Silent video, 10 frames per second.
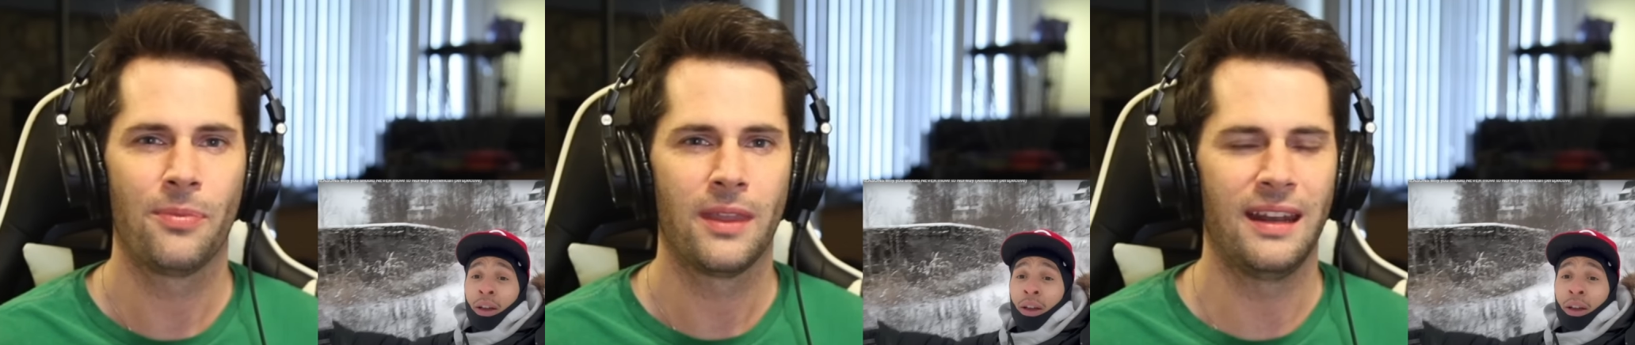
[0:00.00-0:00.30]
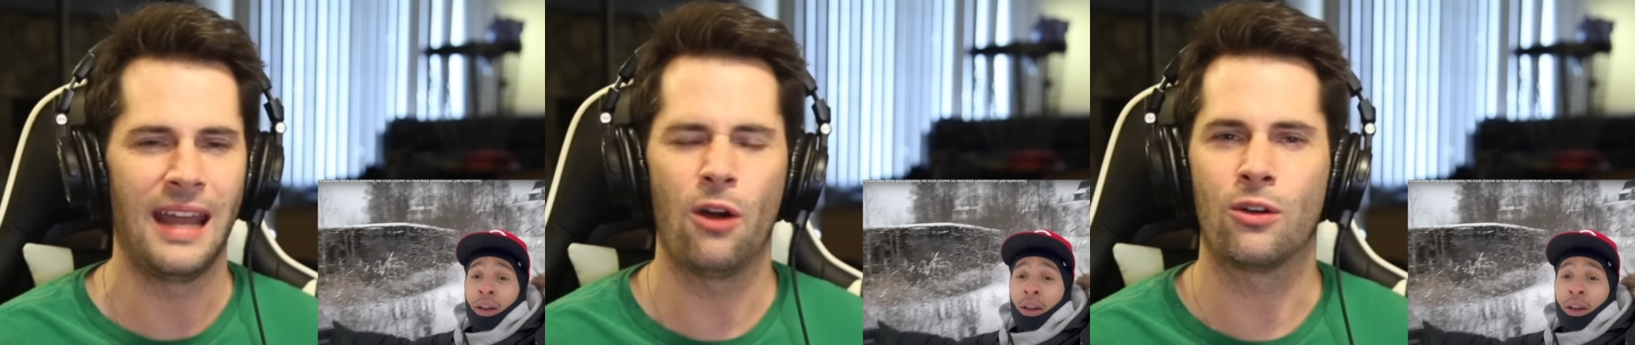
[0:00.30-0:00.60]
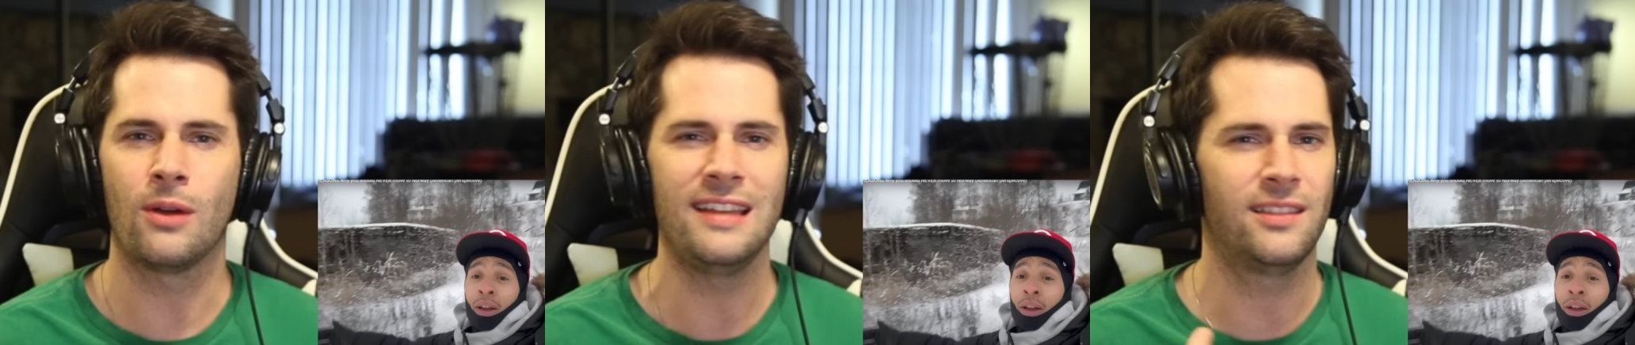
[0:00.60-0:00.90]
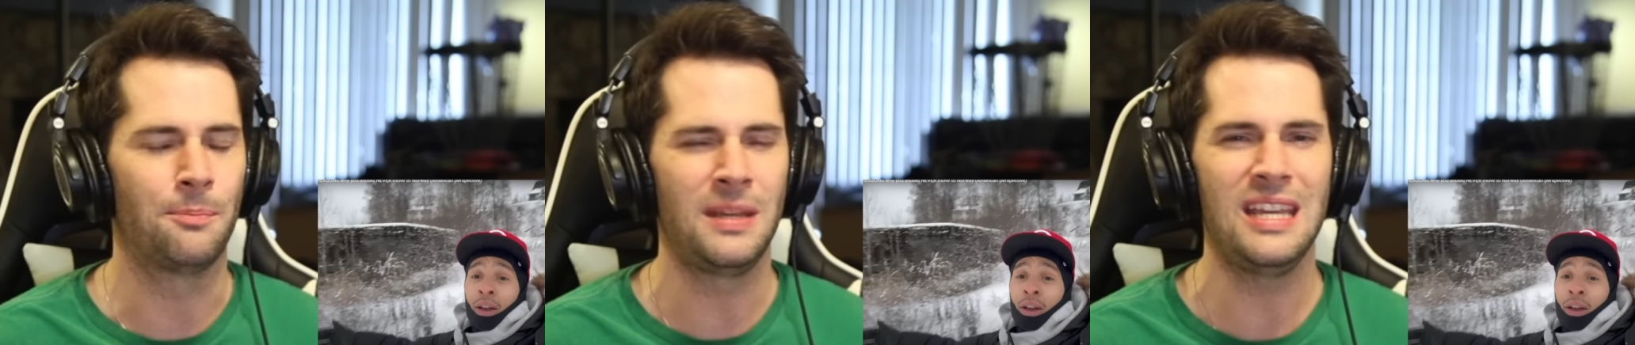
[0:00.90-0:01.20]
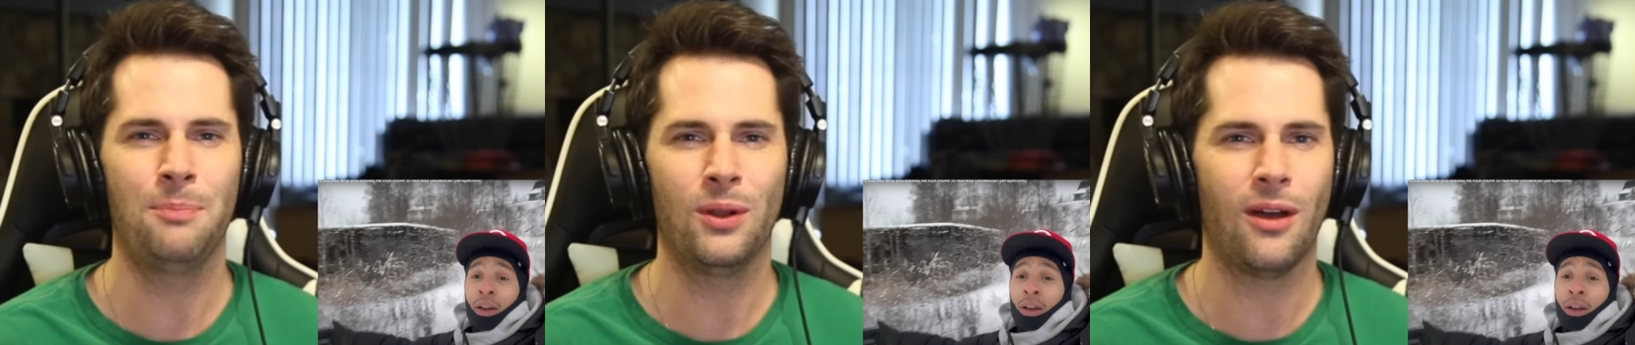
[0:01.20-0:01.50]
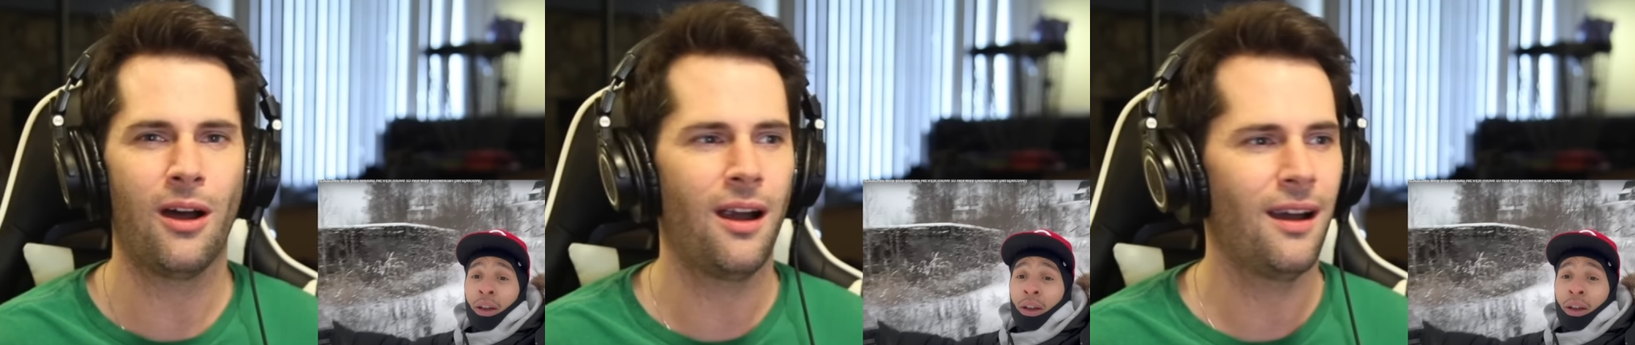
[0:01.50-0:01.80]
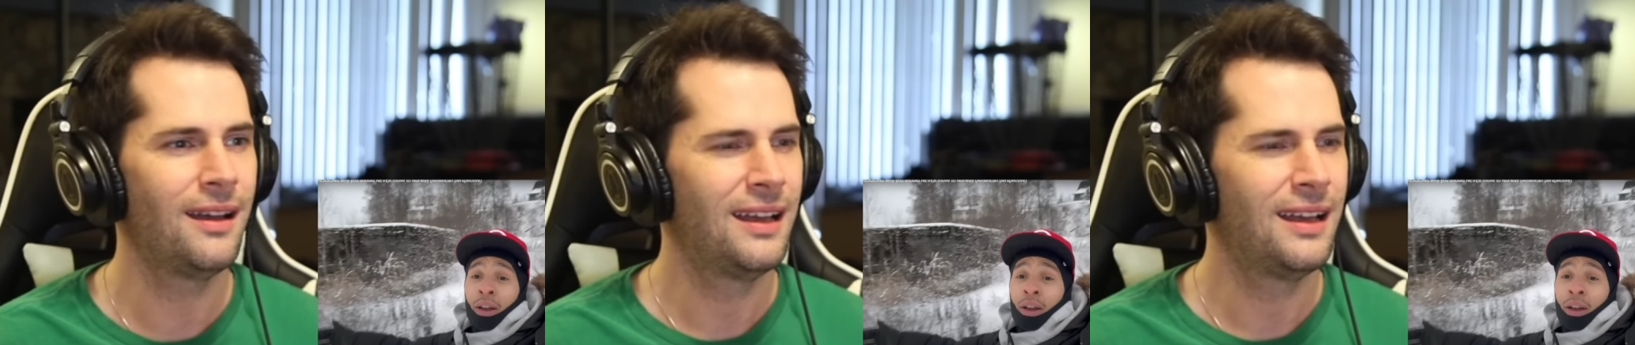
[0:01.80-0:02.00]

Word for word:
Speaker 1: and how great the people are,